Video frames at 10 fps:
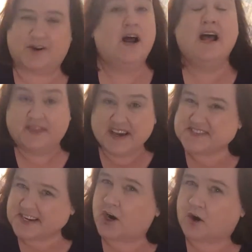Or
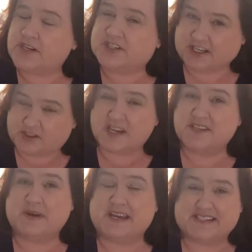that's encouraging.
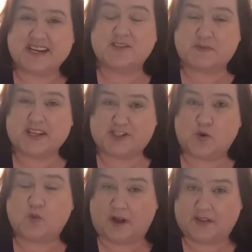Trust me, it tells me that
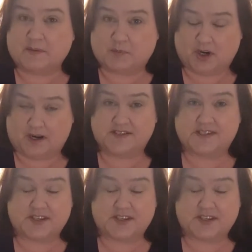you want the books.